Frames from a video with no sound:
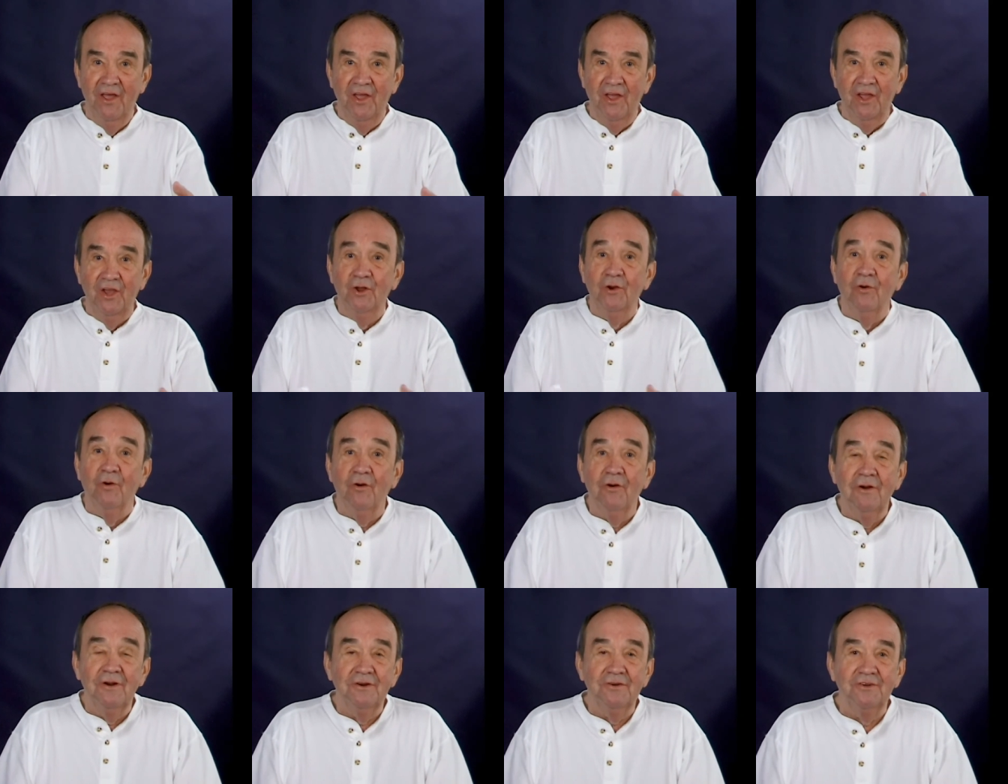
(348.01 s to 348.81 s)
in
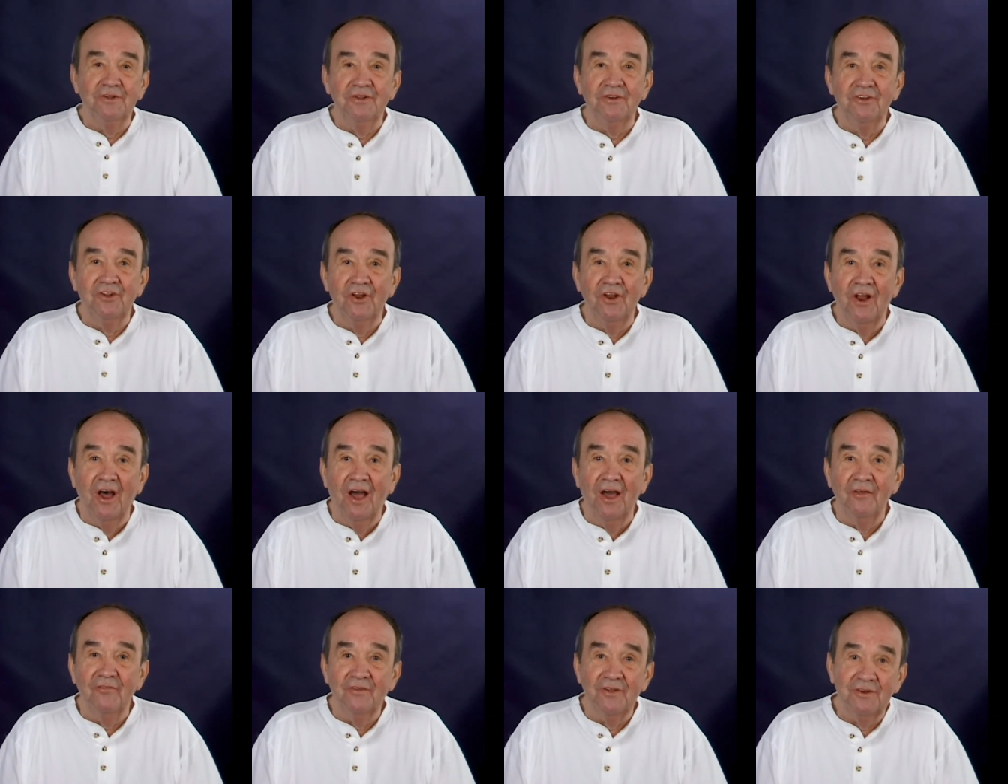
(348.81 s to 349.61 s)
order to
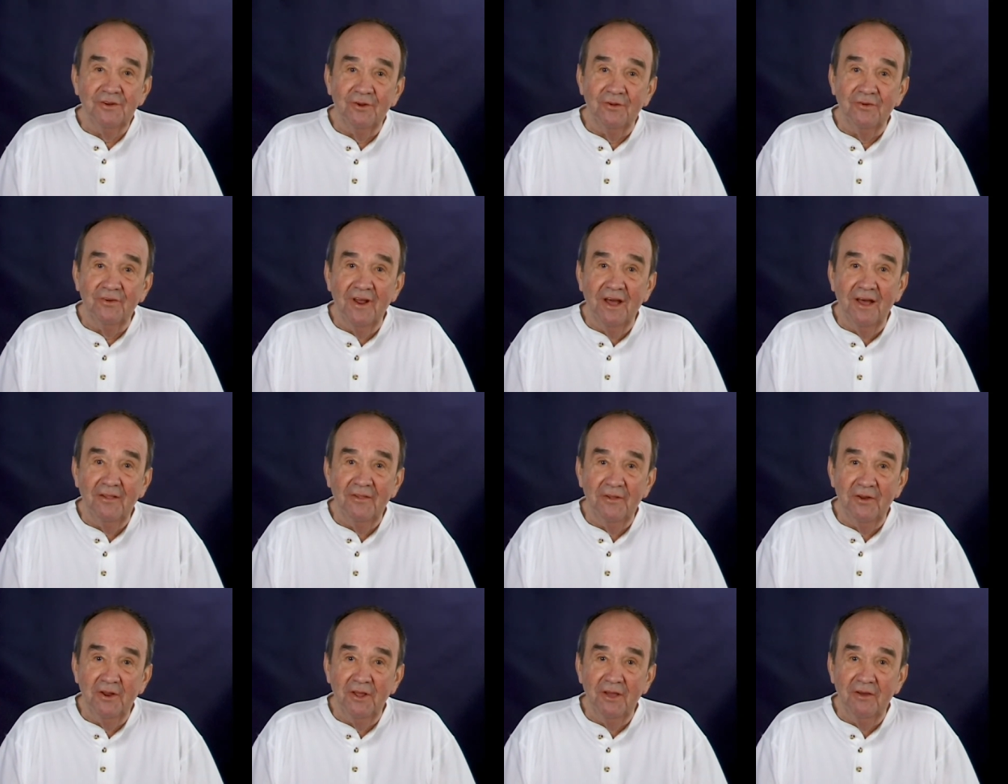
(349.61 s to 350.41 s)
deny the
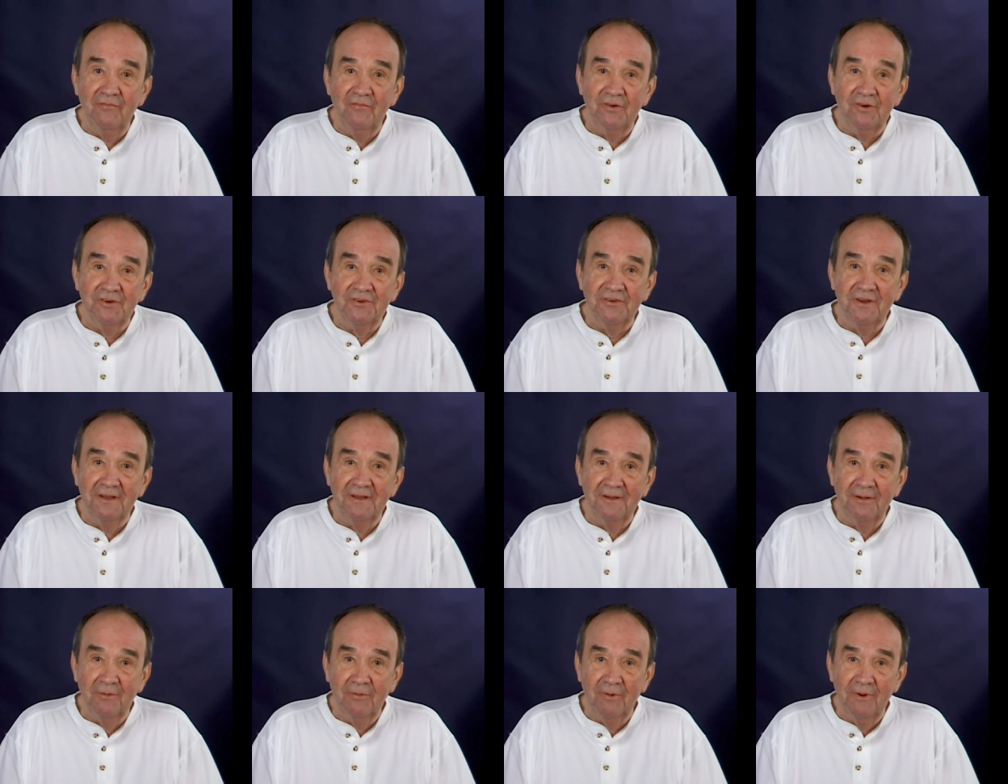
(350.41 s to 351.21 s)
totality of your
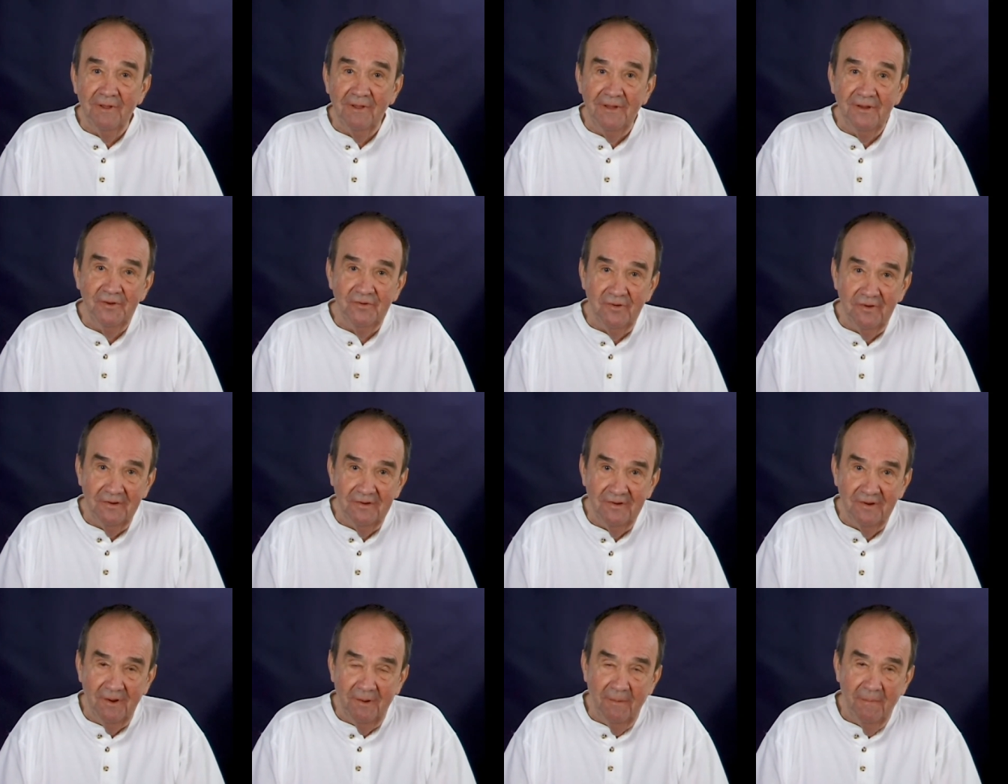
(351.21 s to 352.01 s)
single
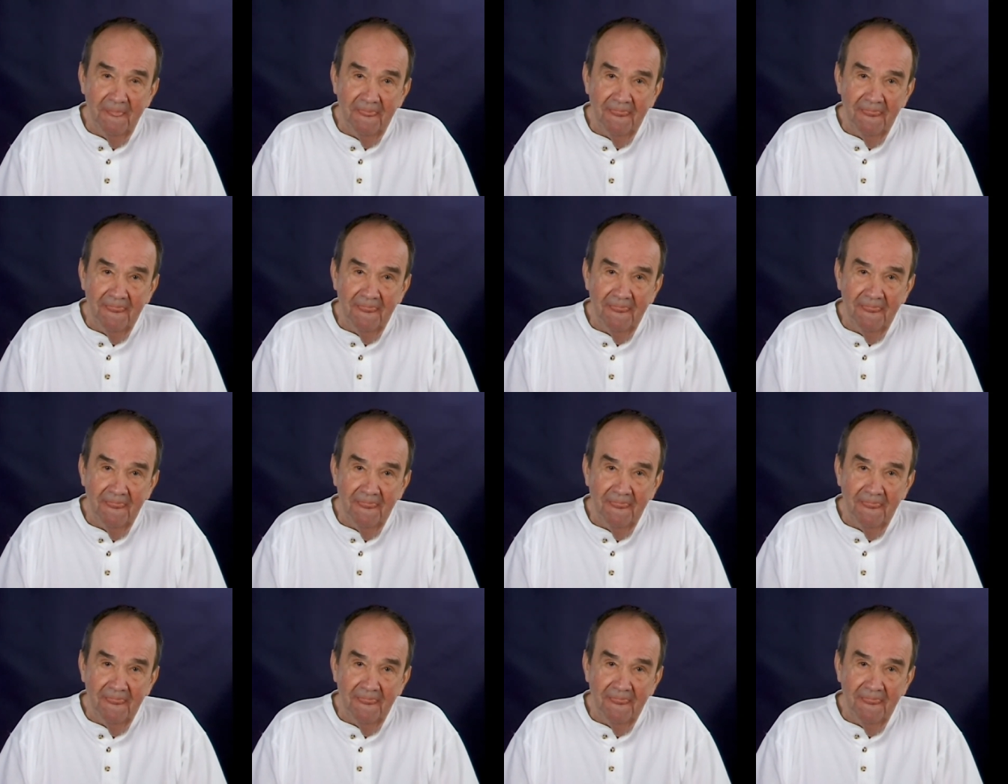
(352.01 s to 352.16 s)
relationship.